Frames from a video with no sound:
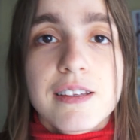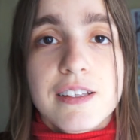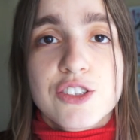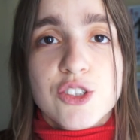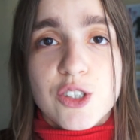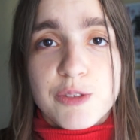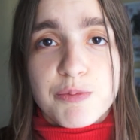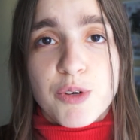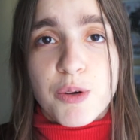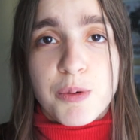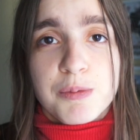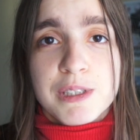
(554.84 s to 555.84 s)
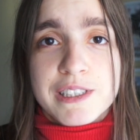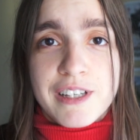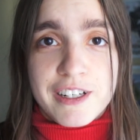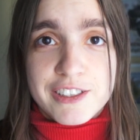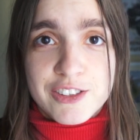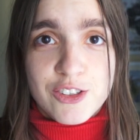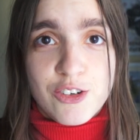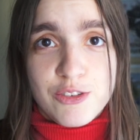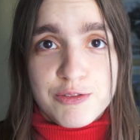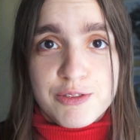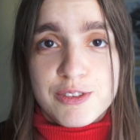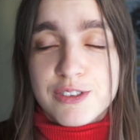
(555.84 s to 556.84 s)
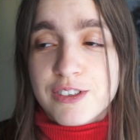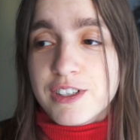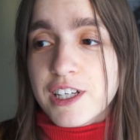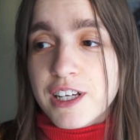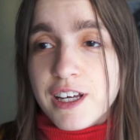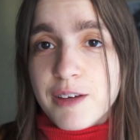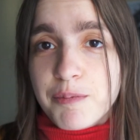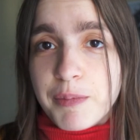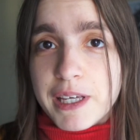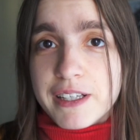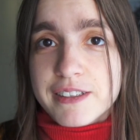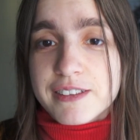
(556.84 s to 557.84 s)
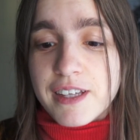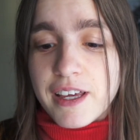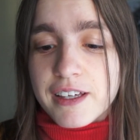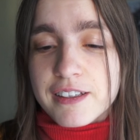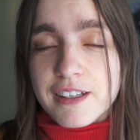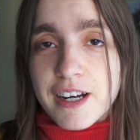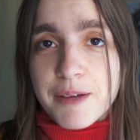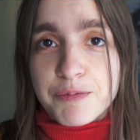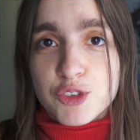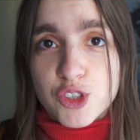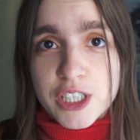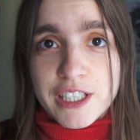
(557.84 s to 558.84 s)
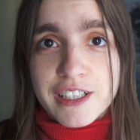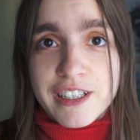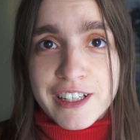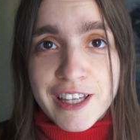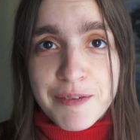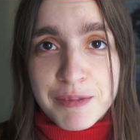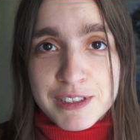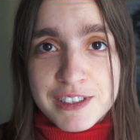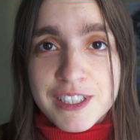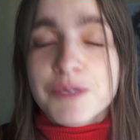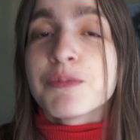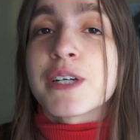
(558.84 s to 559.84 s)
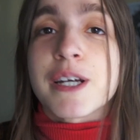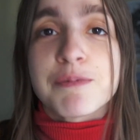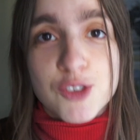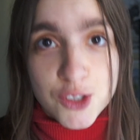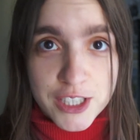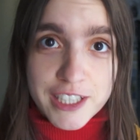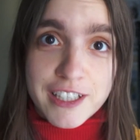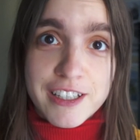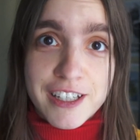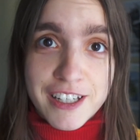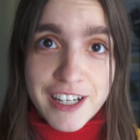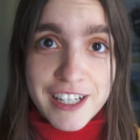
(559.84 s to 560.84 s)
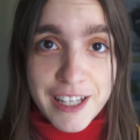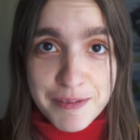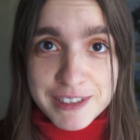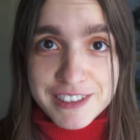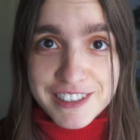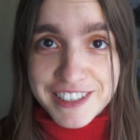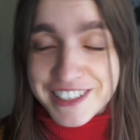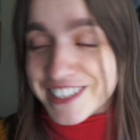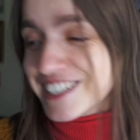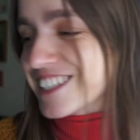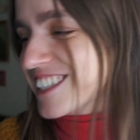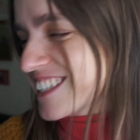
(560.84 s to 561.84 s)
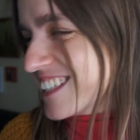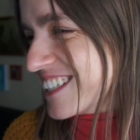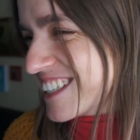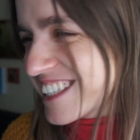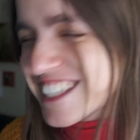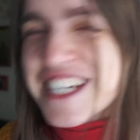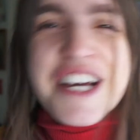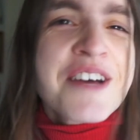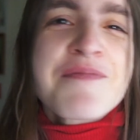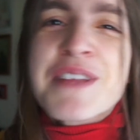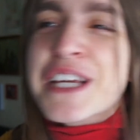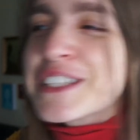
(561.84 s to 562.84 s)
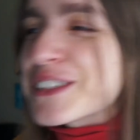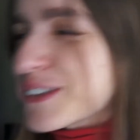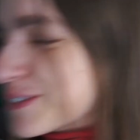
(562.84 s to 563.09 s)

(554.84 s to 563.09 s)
that you are probably tired of me saying that I'm drinking a lemon tea, but I'm drinking a lemon tea. So